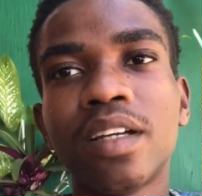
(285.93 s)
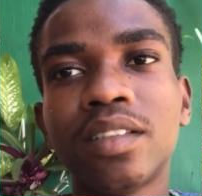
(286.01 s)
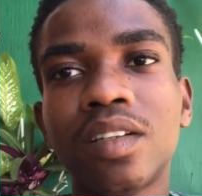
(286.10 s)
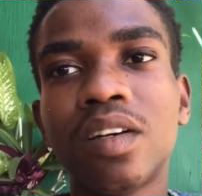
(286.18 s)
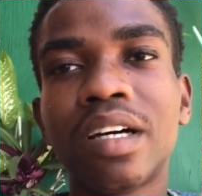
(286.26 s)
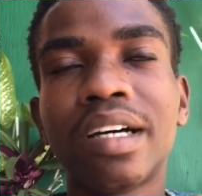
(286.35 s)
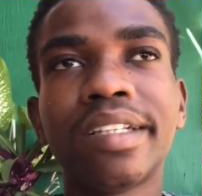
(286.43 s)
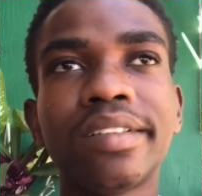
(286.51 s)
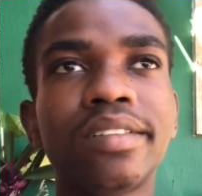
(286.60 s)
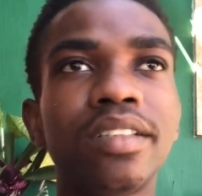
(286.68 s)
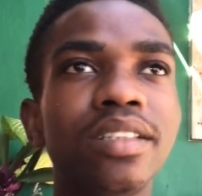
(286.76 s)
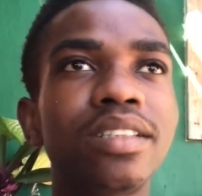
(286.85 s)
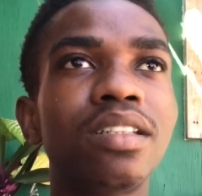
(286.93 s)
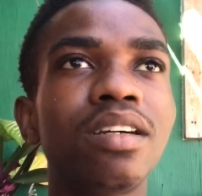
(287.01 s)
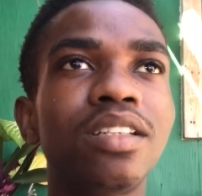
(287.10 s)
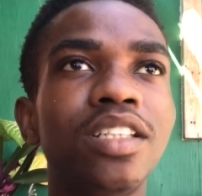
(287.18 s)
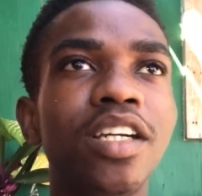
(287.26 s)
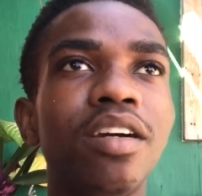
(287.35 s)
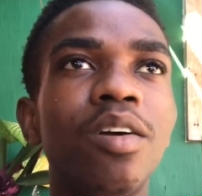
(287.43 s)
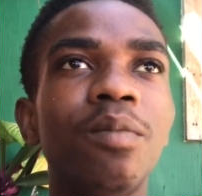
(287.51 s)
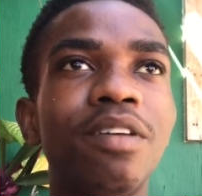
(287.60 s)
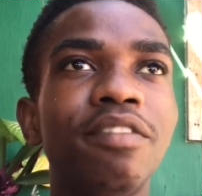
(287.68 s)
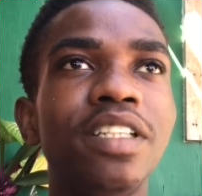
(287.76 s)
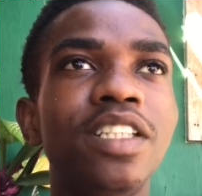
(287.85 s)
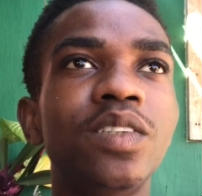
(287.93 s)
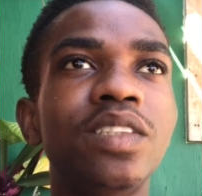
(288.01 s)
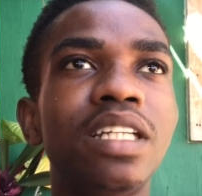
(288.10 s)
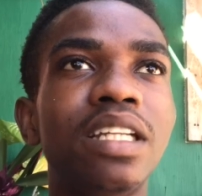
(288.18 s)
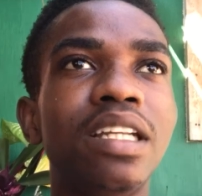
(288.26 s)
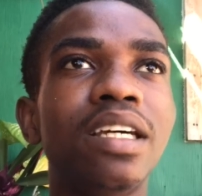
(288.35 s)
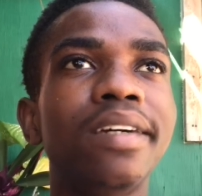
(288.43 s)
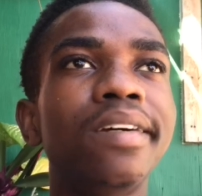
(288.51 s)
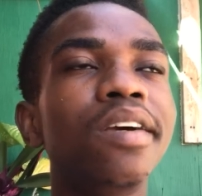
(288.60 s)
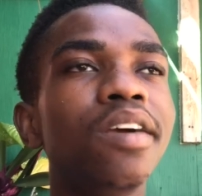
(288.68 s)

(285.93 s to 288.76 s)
So just share out my videos and